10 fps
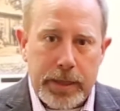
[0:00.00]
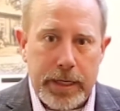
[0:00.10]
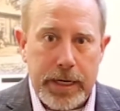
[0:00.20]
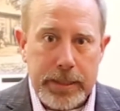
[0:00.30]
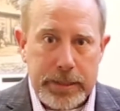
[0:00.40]
The
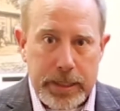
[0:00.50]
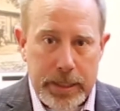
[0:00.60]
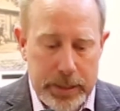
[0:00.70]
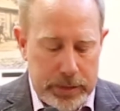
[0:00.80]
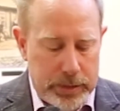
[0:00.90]
nice thing
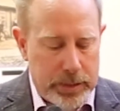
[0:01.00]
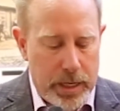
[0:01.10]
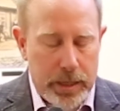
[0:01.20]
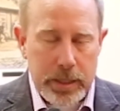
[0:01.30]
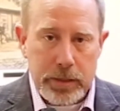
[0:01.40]
is
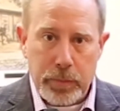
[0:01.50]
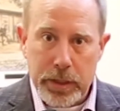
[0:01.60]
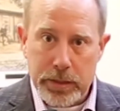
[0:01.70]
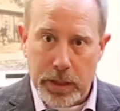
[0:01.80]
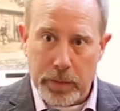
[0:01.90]
these
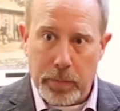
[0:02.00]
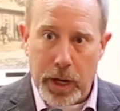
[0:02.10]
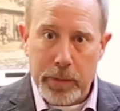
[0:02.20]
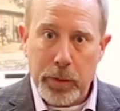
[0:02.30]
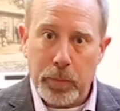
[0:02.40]
pins on the
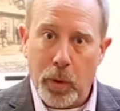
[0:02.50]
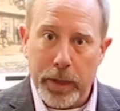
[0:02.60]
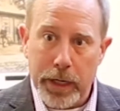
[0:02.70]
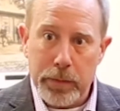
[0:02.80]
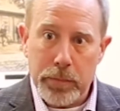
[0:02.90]
bottom are
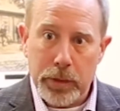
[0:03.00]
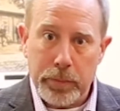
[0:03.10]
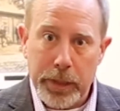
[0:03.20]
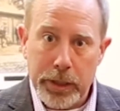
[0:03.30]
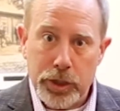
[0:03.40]
0.8 mil
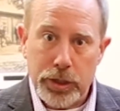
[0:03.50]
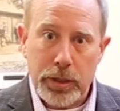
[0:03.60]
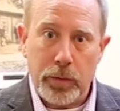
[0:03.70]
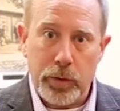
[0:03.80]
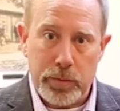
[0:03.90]
pitch,
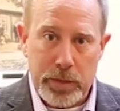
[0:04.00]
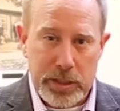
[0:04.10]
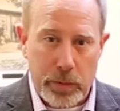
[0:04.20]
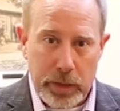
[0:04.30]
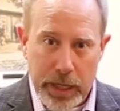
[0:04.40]
which means
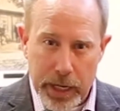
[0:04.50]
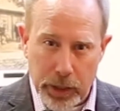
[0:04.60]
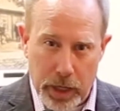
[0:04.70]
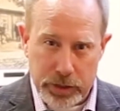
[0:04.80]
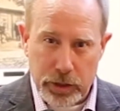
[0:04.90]
that we get
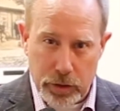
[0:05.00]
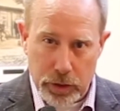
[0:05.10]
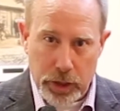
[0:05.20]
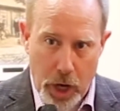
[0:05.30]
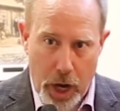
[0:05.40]
lots of
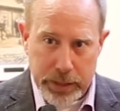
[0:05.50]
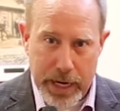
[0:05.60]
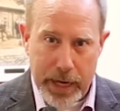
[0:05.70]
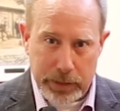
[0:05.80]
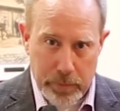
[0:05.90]
good
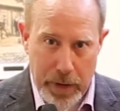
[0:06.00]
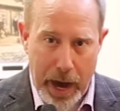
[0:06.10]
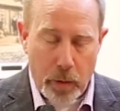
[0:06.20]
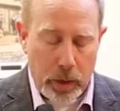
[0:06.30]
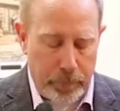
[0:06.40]
contact and
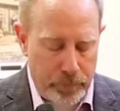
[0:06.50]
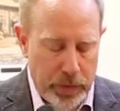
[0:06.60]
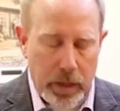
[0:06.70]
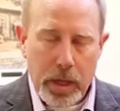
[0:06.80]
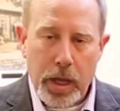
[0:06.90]
power.
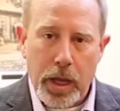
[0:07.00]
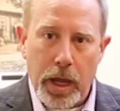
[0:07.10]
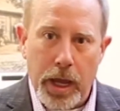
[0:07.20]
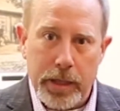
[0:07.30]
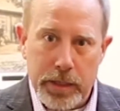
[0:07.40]

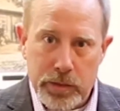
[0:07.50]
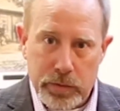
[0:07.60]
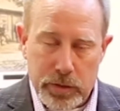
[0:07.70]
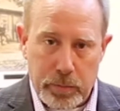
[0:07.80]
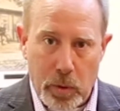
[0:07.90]
And these
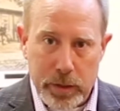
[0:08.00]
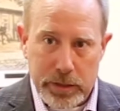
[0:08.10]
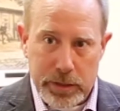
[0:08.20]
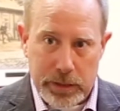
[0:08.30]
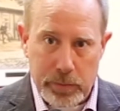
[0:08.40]
ones are
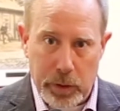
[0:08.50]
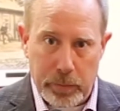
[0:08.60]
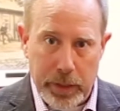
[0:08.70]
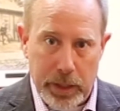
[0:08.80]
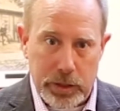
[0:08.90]
0.6 mil
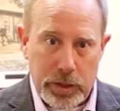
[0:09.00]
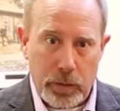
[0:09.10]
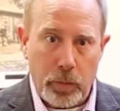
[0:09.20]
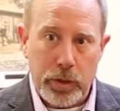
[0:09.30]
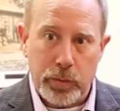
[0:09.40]
pitch,
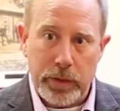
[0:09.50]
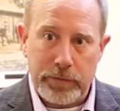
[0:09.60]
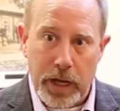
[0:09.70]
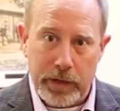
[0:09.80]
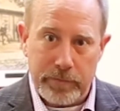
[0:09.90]
which we've
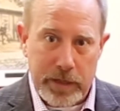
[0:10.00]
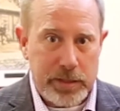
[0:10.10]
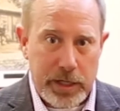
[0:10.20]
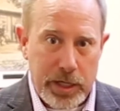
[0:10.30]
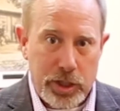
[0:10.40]
done
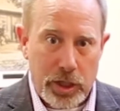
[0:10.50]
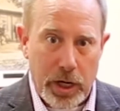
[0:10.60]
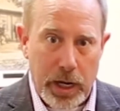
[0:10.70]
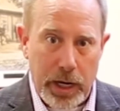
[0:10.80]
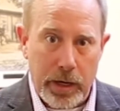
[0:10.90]
investigation
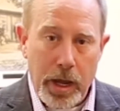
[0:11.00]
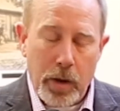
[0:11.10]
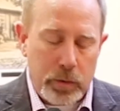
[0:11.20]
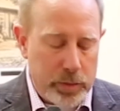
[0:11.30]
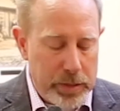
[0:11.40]
on,
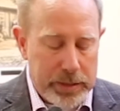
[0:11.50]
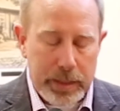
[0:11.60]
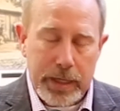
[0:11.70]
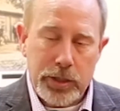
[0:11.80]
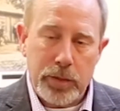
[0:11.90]
which means that
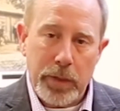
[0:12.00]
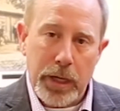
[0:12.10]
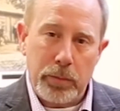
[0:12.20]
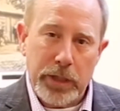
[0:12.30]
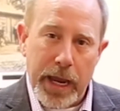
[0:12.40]
they should be
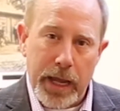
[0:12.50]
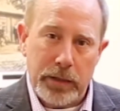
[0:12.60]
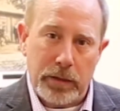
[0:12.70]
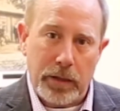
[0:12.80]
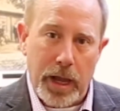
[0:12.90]
able to
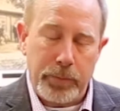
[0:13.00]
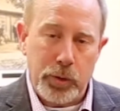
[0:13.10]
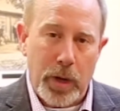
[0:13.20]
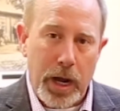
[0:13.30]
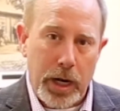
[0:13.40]
handle up
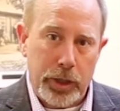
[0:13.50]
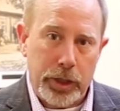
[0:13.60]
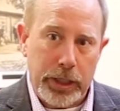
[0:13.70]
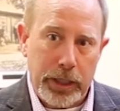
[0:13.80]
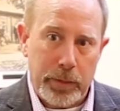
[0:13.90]
to
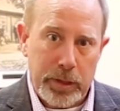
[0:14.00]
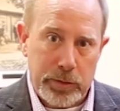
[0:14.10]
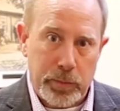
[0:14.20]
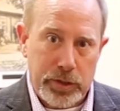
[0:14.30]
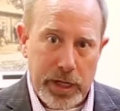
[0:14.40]
100
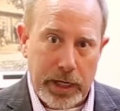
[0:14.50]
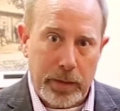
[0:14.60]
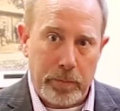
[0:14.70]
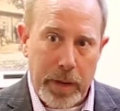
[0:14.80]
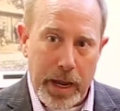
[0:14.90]
gigabits per
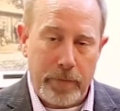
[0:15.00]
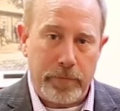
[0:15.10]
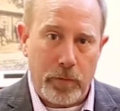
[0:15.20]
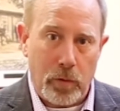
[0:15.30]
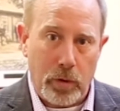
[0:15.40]
second
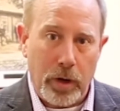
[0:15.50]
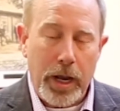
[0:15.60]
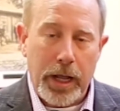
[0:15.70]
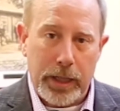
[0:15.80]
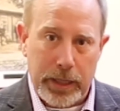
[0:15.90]
PAM4
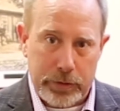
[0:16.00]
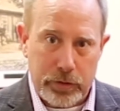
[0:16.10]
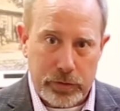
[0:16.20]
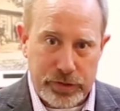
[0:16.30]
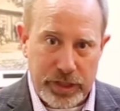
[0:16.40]

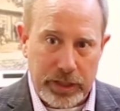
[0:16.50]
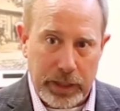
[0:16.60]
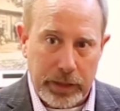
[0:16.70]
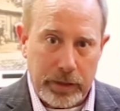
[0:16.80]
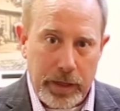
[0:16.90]
electrical
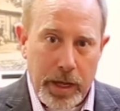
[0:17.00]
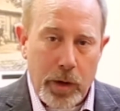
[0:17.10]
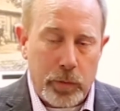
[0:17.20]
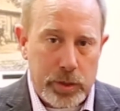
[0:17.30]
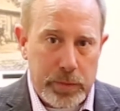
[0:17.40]
signaling,
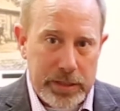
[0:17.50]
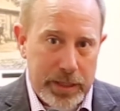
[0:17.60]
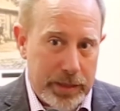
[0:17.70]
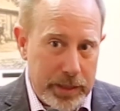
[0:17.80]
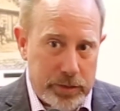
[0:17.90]
which means
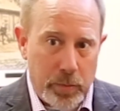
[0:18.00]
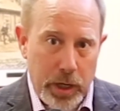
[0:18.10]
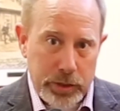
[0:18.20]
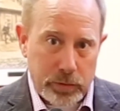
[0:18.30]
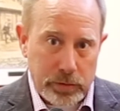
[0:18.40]
that this
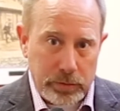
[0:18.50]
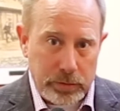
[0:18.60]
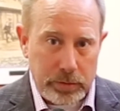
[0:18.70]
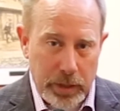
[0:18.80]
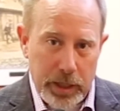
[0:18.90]
module
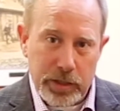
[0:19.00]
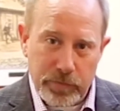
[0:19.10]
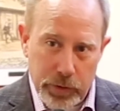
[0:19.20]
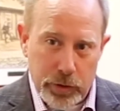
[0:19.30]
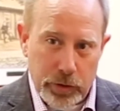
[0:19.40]
in its
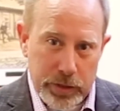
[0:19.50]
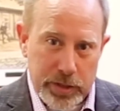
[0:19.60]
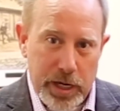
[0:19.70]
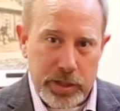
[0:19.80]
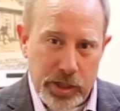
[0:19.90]
future
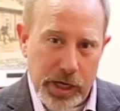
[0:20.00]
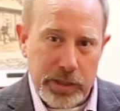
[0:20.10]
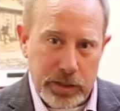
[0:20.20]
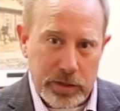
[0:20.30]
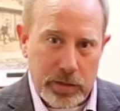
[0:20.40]

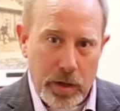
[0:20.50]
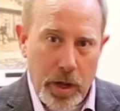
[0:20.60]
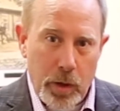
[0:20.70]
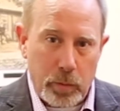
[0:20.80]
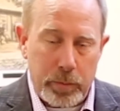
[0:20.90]
instantiations
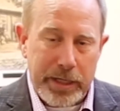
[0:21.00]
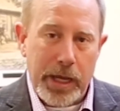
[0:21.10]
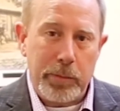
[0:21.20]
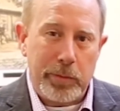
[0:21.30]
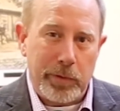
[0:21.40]
will be
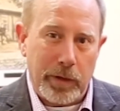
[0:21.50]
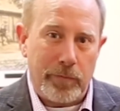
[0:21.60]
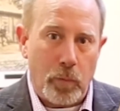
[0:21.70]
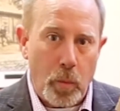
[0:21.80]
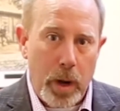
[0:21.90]
capable of
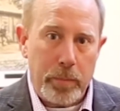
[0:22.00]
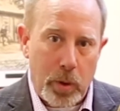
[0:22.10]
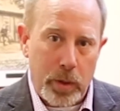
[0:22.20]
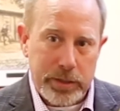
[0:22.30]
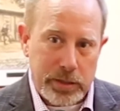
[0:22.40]

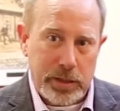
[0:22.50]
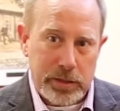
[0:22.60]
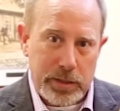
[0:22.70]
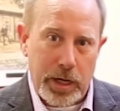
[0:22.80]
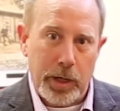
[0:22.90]
1.6
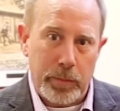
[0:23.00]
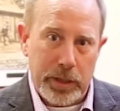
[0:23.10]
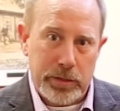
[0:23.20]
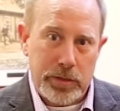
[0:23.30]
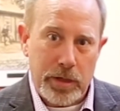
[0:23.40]

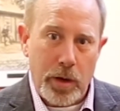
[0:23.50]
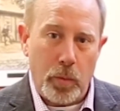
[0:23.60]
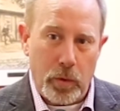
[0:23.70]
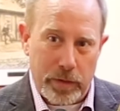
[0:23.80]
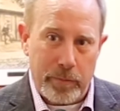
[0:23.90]
terabits
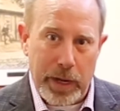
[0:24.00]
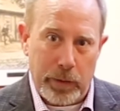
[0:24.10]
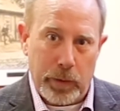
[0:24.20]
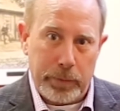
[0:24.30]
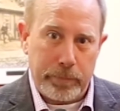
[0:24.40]
worth of
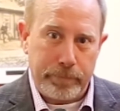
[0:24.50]
bandwidth.